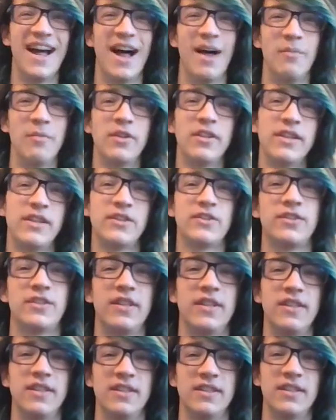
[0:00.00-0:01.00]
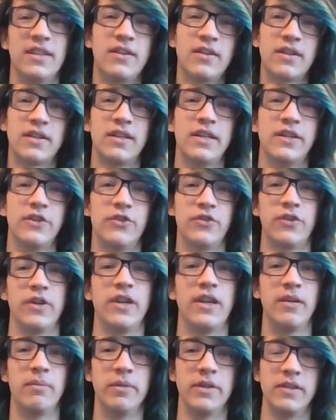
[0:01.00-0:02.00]
I'm really interested in these lyrically
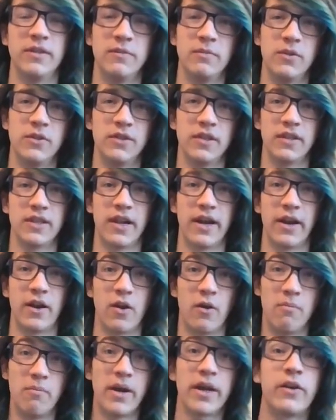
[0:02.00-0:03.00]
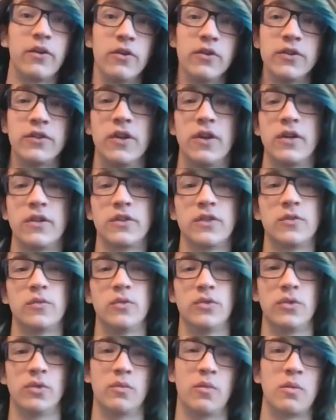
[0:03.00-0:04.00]
intriguing bits of music that I call micro songs,
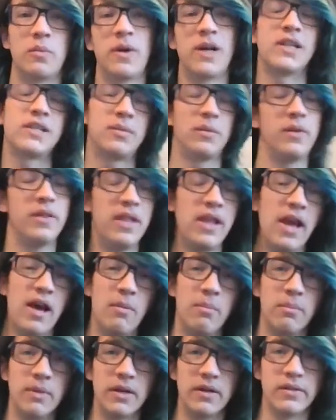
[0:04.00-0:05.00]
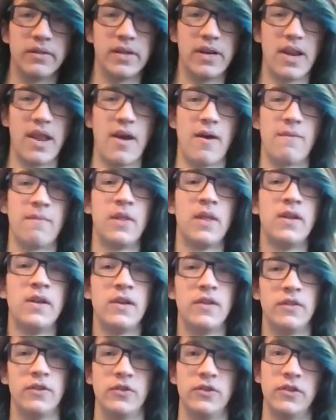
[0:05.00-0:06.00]
which were more possible in the album era than now.
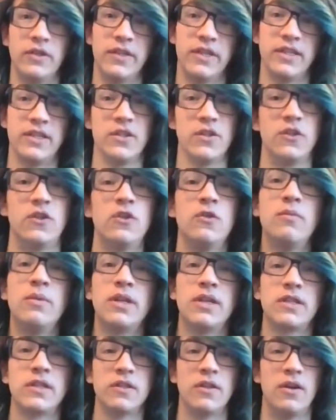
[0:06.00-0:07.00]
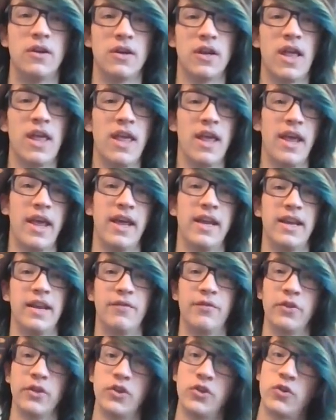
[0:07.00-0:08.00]
They're usually less than 2 minutes long and
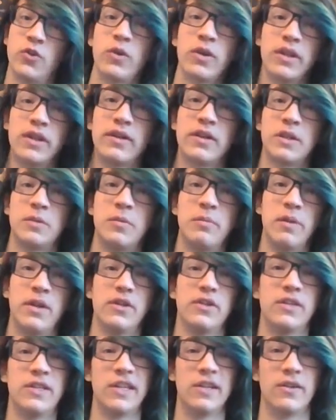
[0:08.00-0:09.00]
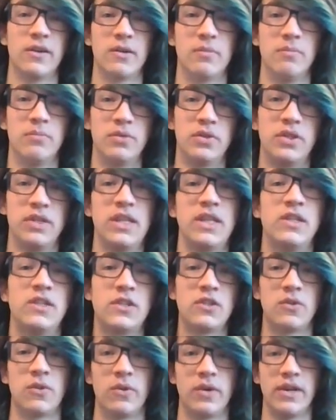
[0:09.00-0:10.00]
have really short lyrics but manage to tell a complete
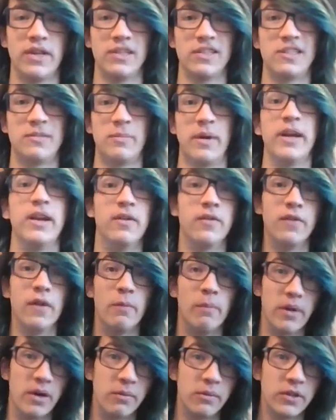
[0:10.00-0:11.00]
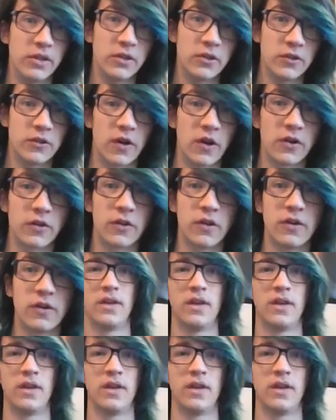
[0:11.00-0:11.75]
story in spite of their minimalist structure.